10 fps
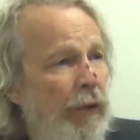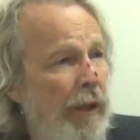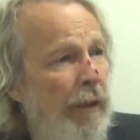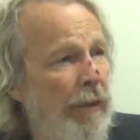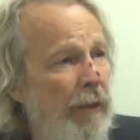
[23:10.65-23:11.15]

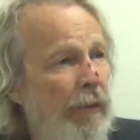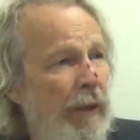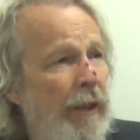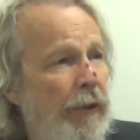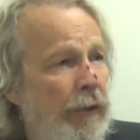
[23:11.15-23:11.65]
going to be
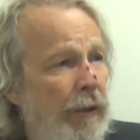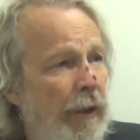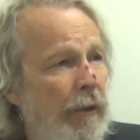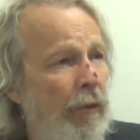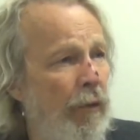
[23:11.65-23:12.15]
released
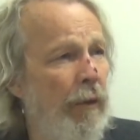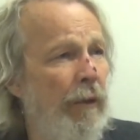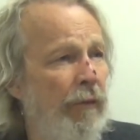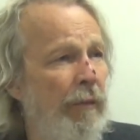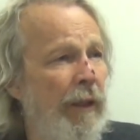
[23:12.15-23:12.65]
under order from